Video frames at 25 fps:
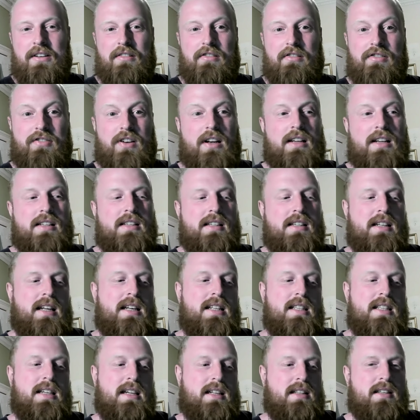
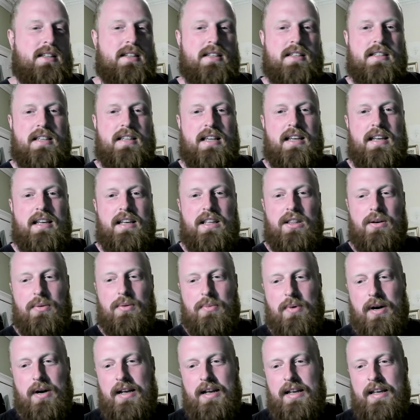fascinating to see the
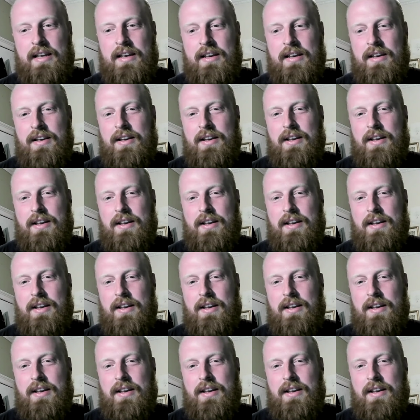way